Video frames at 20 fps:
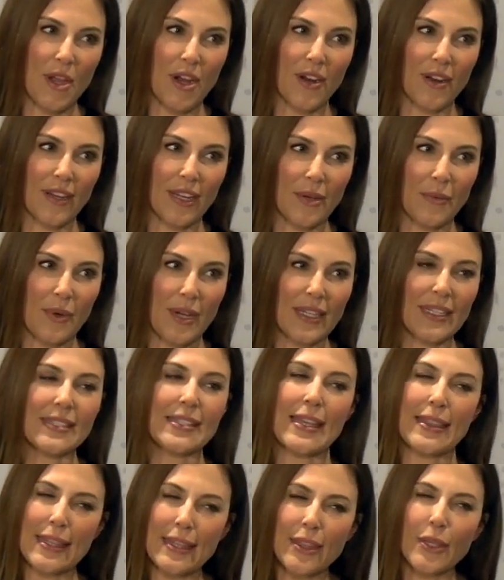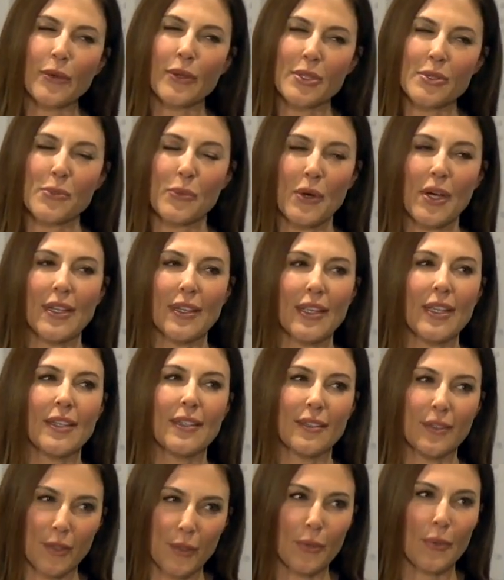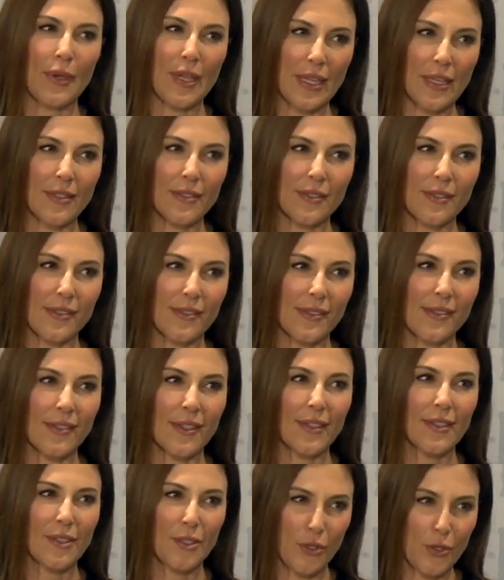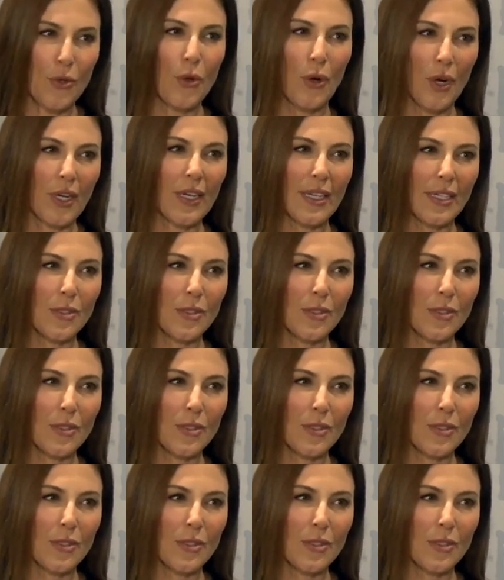American one. Because I think there is one in Queens, New York as well.